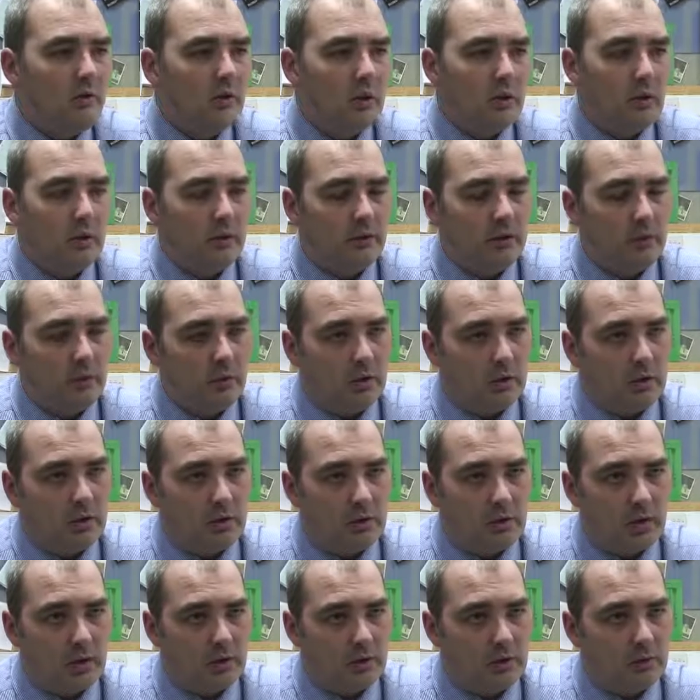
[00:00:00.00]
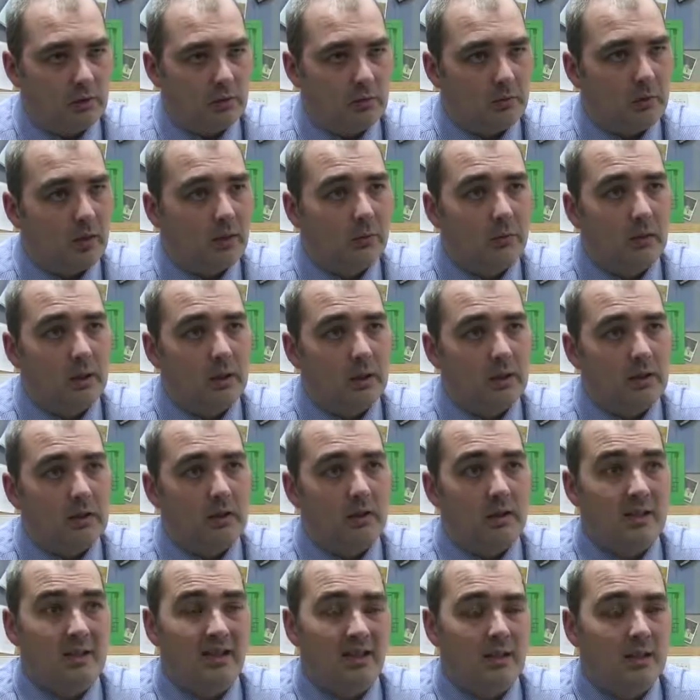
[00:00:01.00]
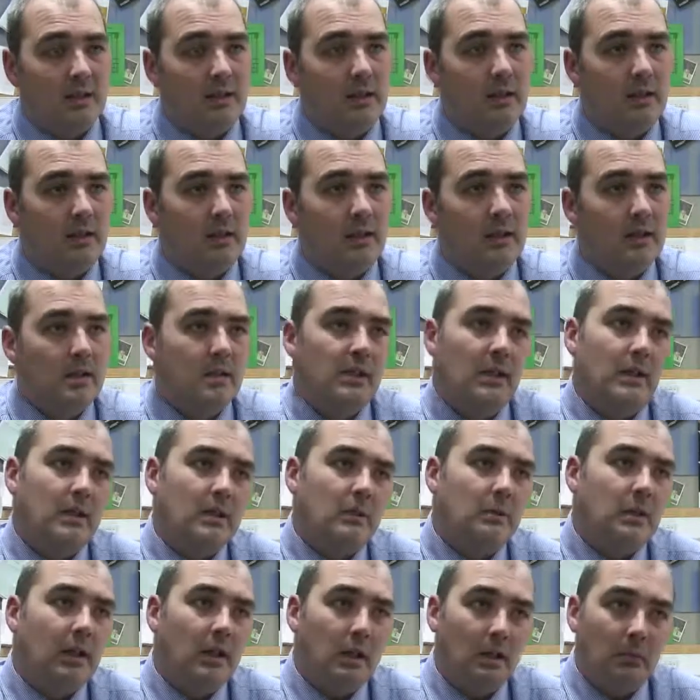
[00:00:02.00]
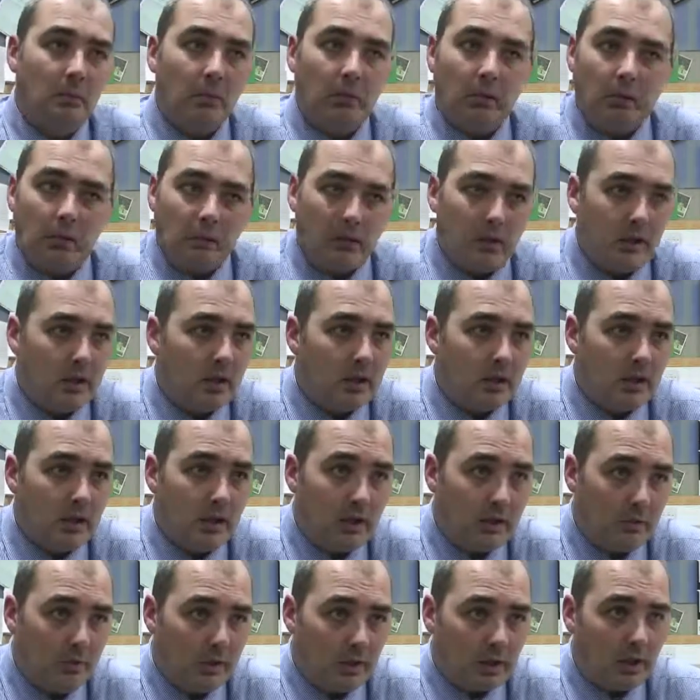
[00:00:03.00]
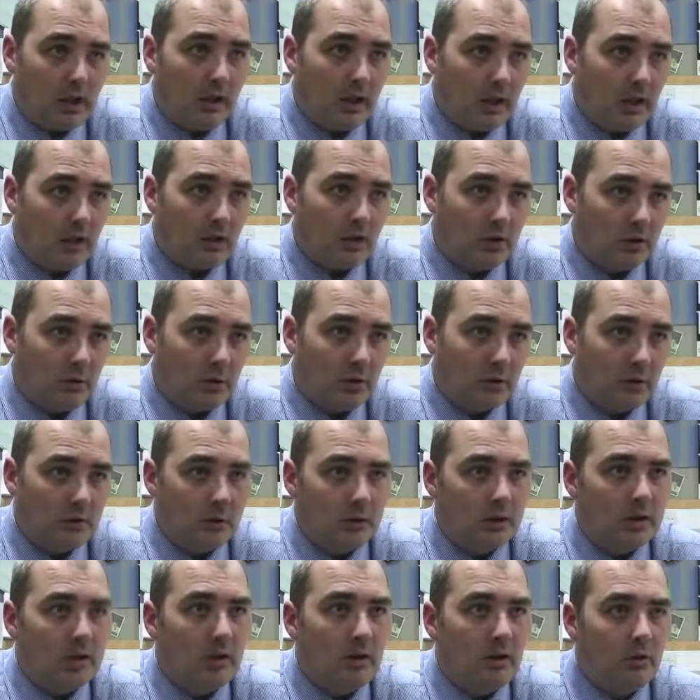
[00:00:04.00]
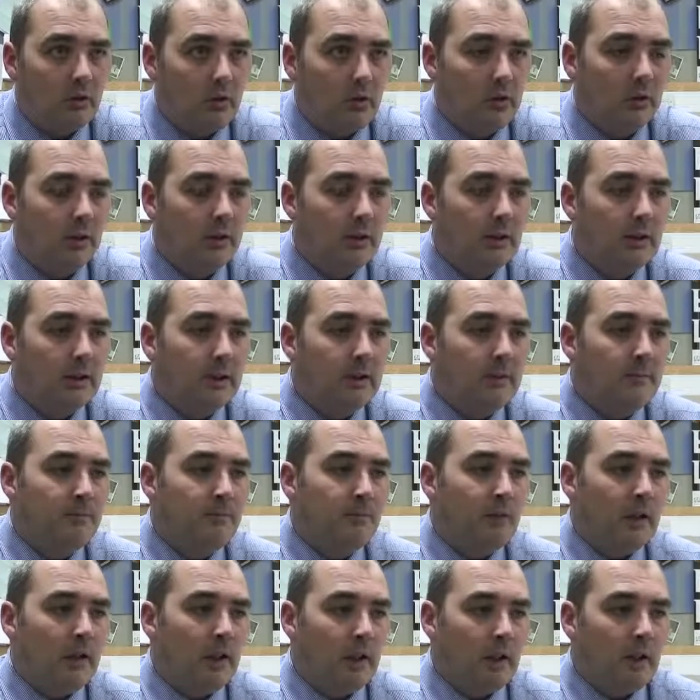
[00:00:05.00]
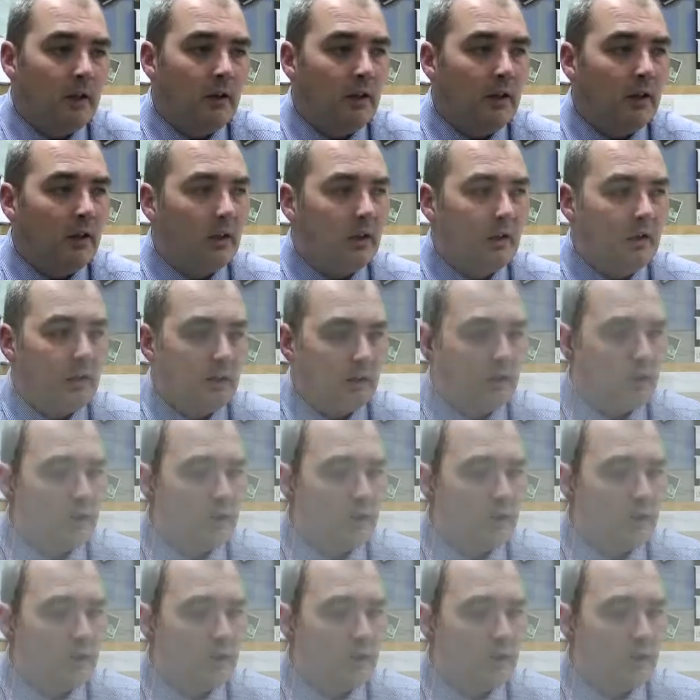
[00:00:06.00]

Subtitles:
very often with contextual mathematics is that there does need to be an empathy, or there does need to be a connection with the material. And I think that